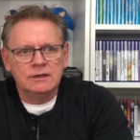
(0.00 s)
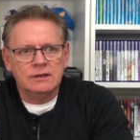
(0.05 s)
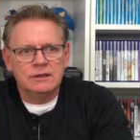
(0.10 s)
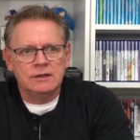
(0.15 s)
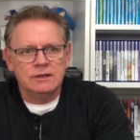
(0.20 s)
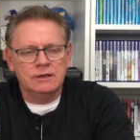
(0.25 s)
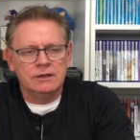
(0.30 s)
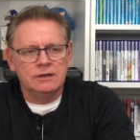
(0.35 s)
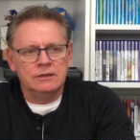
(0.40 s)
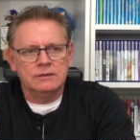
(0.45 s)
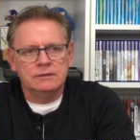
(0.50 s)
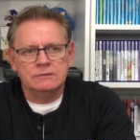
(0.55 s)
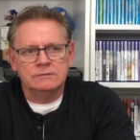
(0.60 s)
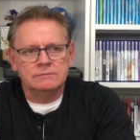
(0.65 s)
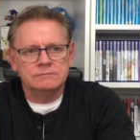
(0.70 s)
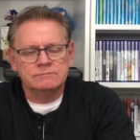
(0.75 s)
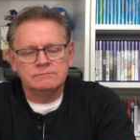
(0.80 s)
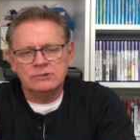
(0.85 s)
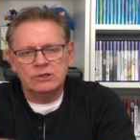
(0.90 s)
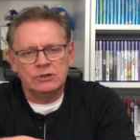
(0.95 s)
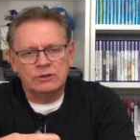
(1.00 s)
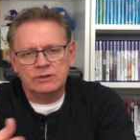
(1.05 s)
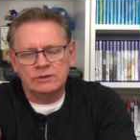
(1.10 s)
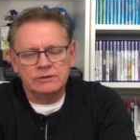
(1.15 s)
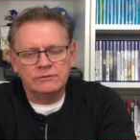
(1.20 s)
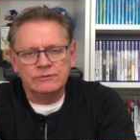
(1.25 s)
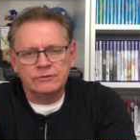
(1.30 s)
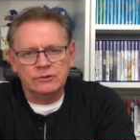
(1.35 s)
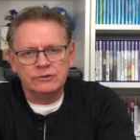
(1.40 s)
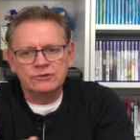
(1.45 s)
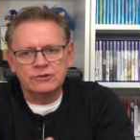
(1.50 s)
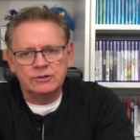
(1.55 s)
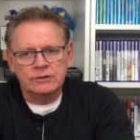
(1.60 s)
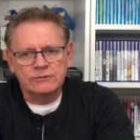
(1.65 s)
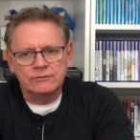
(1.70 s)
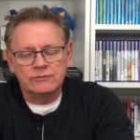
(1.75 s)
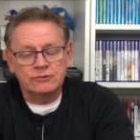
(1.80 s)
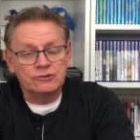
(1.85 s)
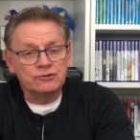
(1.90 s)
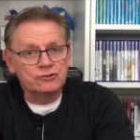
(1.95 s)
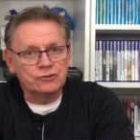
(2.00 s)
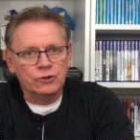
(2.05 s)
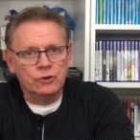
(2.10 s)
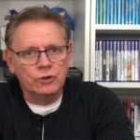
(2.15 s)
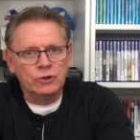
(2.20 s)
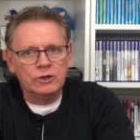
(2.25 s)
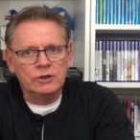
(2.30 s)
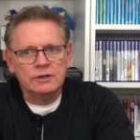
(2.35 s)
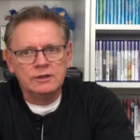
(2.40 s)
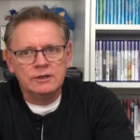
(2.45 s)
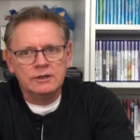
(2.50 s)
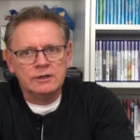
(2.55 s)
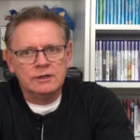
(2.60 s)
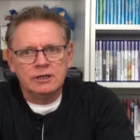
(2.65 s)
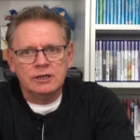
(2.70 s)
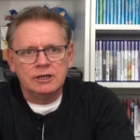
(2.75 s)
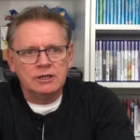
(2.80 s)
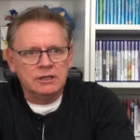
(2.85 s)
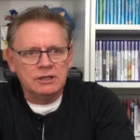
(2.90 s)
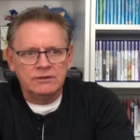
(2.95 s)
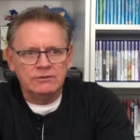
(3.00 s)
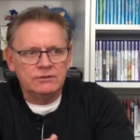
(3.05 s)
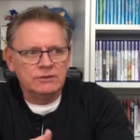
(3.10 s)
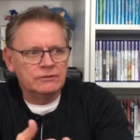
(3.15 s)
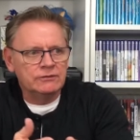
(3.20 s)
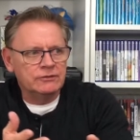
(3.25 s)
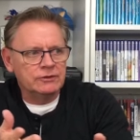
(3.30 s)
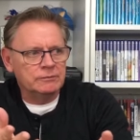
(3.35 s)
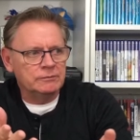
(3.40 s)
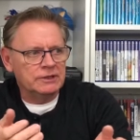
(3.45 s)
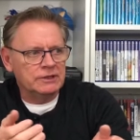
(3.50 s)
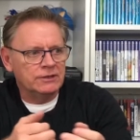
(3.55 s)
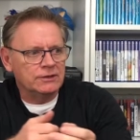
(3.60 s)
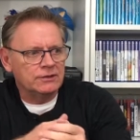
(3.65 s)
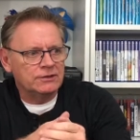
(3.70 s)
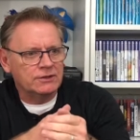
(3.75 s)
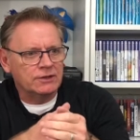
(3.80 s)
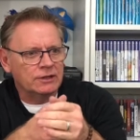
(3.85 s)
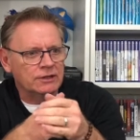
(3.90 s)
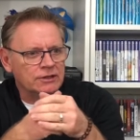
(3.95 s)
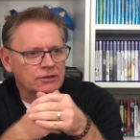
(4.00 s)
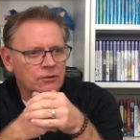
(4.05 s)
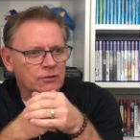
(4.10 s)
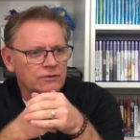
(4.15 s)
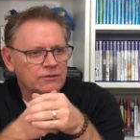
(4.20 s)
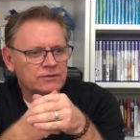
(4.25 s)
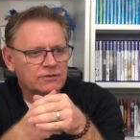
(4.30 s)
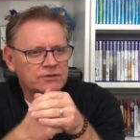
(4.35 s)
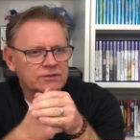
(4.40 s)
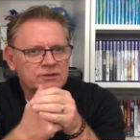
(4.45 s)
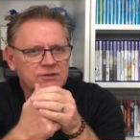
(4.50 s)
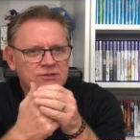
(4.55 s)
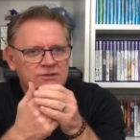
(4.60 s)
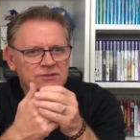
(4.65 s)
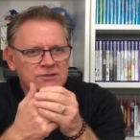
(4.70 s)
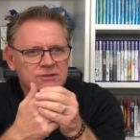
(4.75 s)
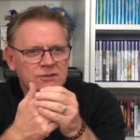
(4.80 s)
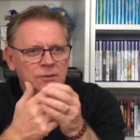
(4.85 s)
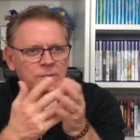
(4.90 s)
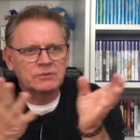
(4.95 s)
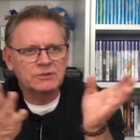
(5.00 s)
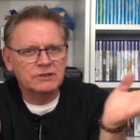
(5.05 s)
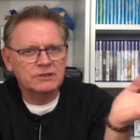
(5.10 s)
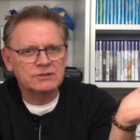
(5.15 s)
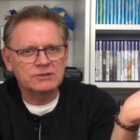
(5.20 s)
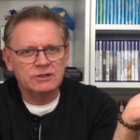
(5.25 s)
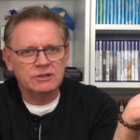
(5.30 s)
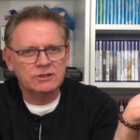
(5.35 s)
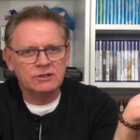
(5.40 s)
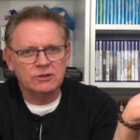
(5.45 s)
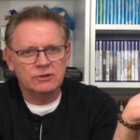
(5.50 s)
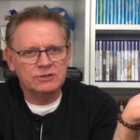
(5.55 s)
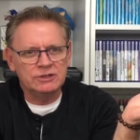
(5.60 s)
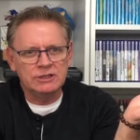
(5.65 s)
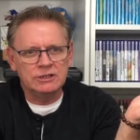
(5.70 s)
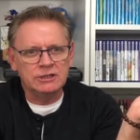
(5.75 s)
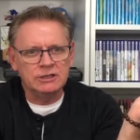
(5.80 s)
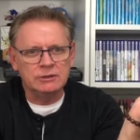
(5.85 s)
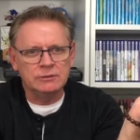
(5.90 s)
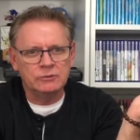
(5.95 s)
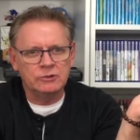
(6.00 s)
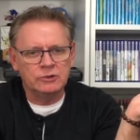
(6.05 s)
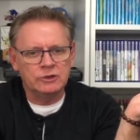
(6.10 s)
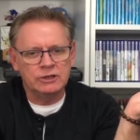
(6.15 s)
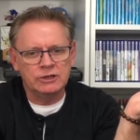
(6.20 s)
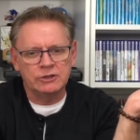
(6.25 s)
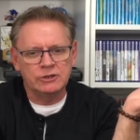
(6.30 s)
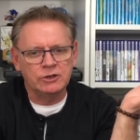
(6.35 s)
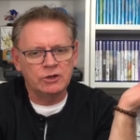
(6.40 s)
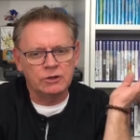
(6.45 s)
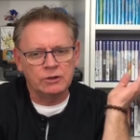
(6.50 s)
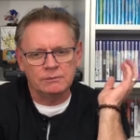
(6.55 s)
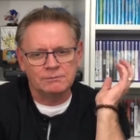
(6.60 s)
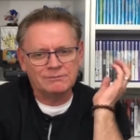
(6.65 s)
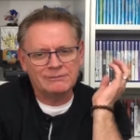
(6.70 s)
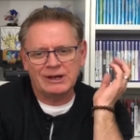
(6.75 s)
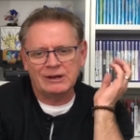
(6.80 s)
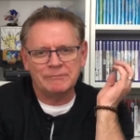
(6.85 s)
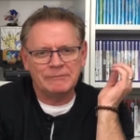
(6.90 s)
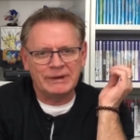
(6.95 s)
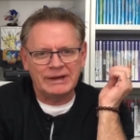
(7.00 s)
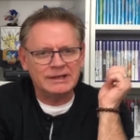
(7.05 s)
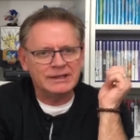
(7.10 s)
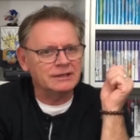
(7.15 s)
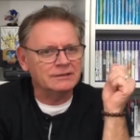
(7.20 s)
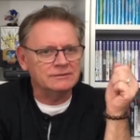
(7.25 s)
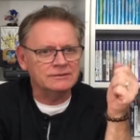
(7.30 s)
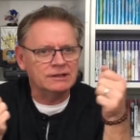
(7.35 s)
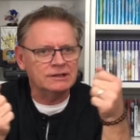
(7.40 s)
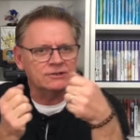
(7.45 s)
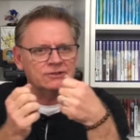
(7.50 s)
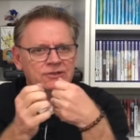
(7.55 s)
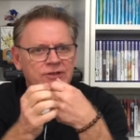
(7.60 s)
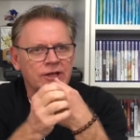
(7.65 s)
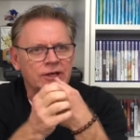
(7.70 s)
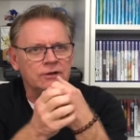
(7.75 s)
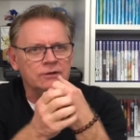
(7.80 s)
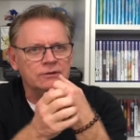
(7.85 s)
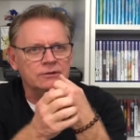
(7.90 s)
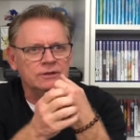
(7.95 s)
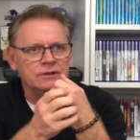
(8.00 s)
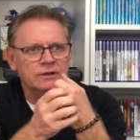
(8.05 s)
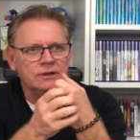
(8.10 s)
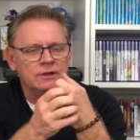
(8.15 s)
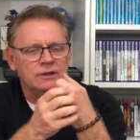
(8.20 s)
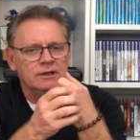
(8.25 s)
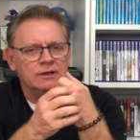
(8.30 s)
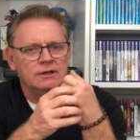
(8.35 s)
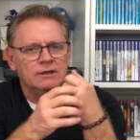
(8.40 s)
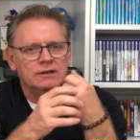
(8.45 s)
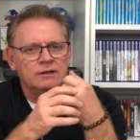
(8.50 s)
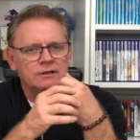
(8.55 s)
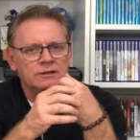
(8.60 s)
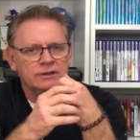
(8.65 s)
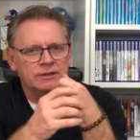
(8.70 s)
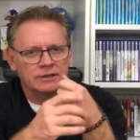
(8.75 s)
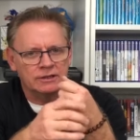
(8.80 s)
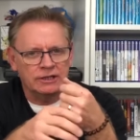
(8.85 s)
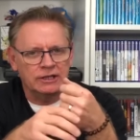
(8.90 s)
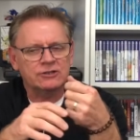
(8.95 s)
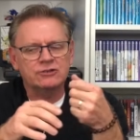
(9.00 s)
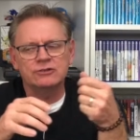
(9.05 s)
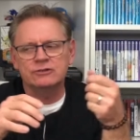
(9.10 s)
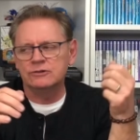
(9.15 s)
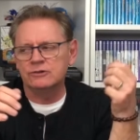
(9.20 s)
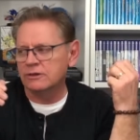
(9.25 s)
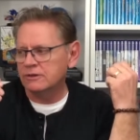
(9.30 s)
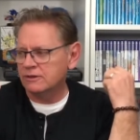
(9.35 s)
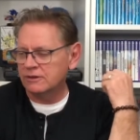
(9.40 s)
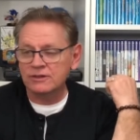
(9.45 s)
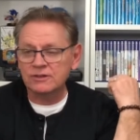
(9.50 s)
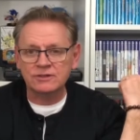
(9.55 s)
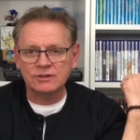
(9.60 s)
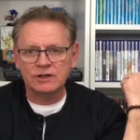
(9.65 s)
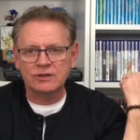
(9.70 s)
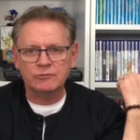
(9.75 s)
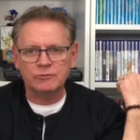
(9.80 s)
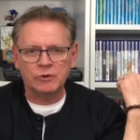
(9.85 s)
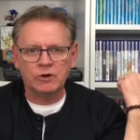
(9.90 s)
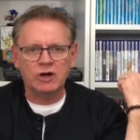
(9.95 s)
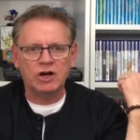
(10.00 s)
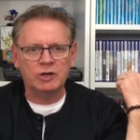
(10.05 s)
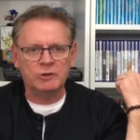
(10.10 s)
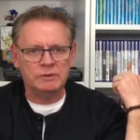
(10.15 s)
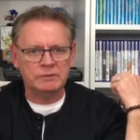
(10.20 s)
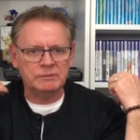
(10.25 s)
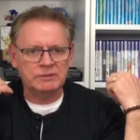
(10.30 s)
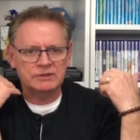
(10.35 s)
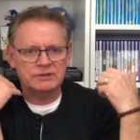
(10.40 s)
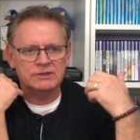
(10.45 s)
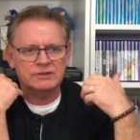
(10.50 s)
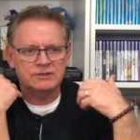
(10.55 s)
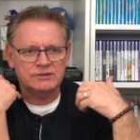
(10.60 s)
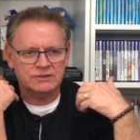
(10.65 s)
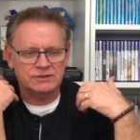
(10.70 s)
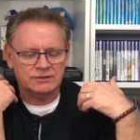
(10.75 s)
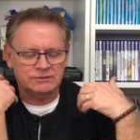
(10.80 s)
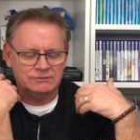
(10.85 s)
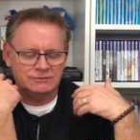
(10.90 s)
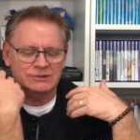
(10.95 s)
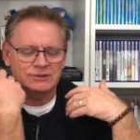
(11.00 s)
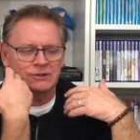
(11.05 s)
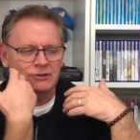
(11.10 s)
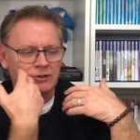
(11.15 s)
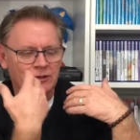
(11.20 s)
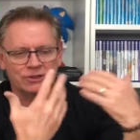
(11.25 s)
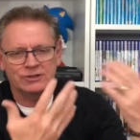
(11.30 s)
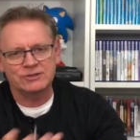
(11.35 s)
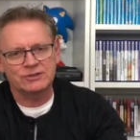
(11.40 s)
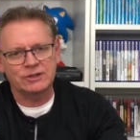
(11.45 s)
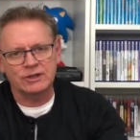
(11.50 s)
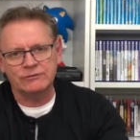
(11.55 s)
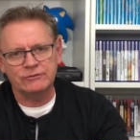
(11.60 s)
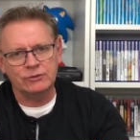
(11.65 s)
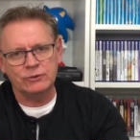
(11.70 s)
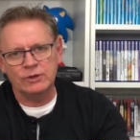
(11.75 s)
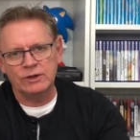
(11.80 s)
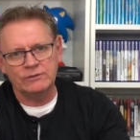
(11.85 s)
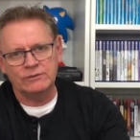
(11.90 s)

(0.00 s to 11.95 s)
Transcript: you know, in the future for sure. Even if it means selling off some things that I don't need anymore, I don't know. I may condense down the collection, not this stuff behind me, but there's a lot of stuff you